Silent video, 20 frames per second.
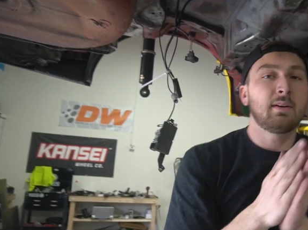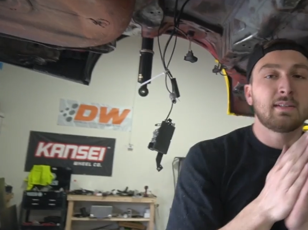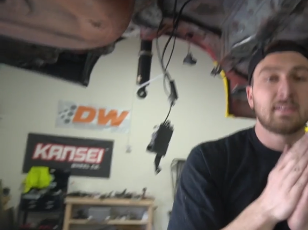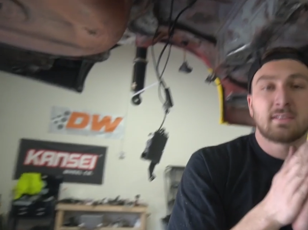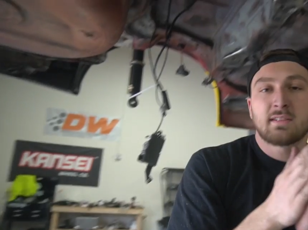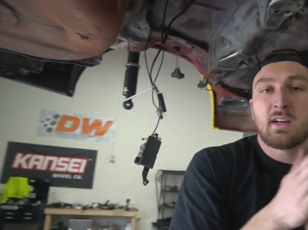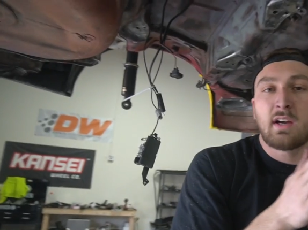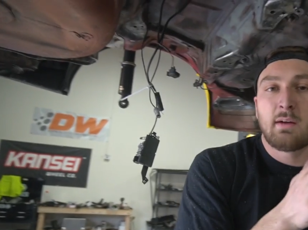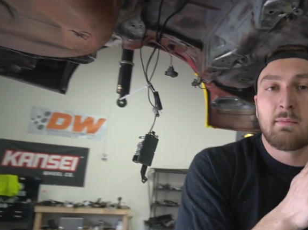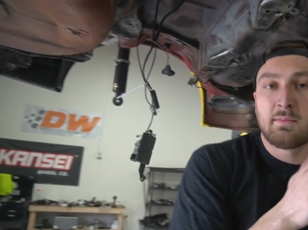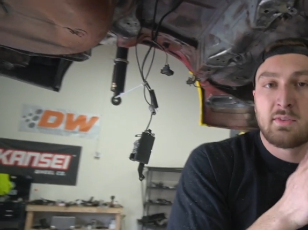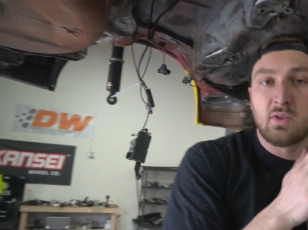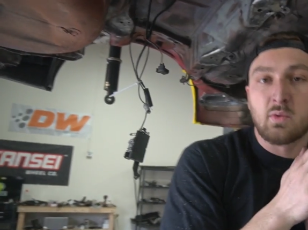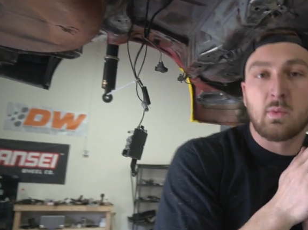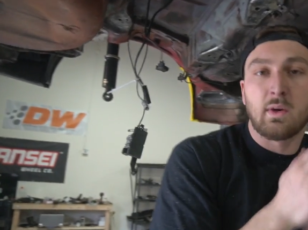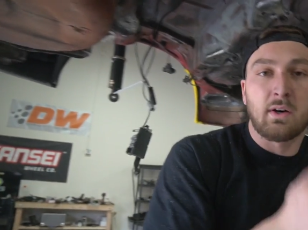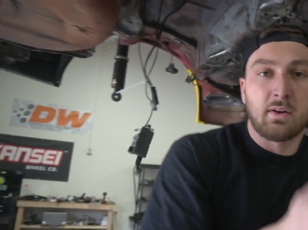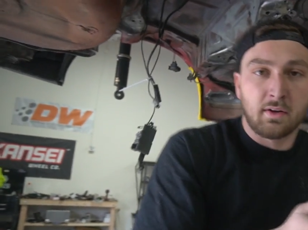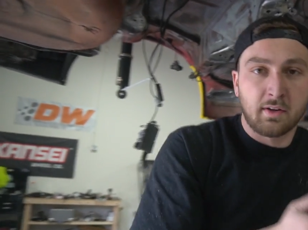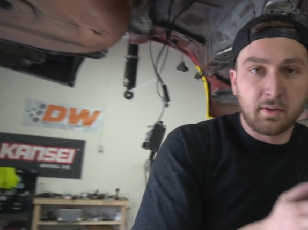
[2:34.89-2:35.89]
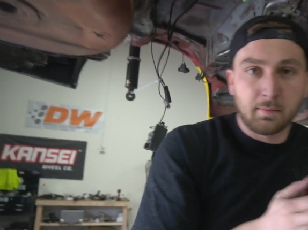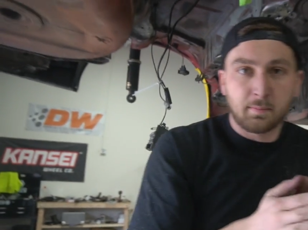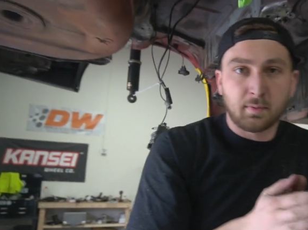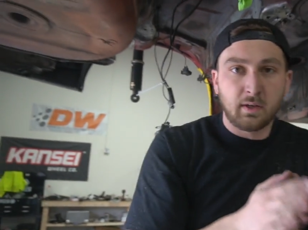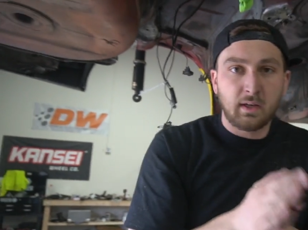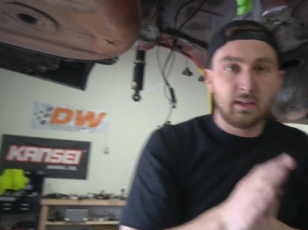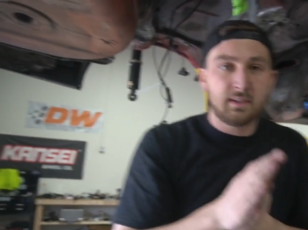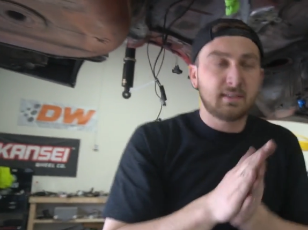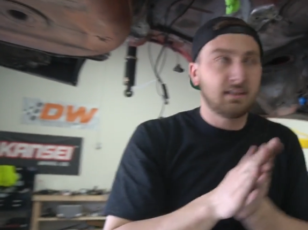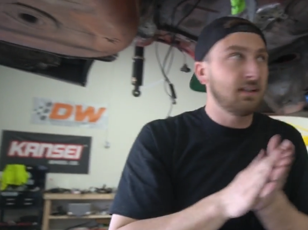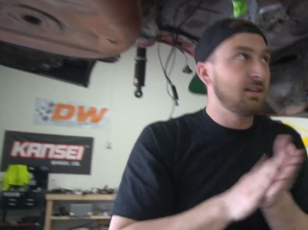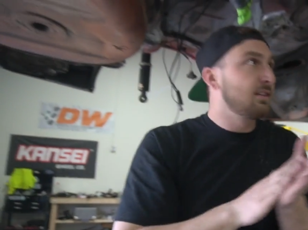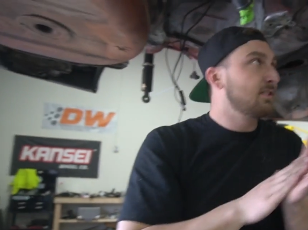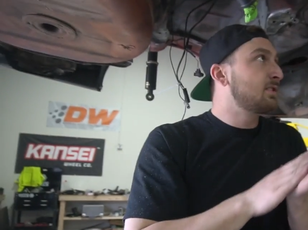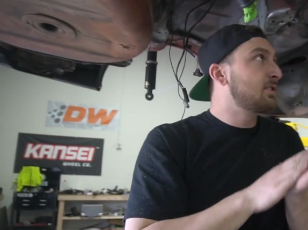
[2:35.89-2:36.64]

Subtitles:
it is time to weld all the plates in.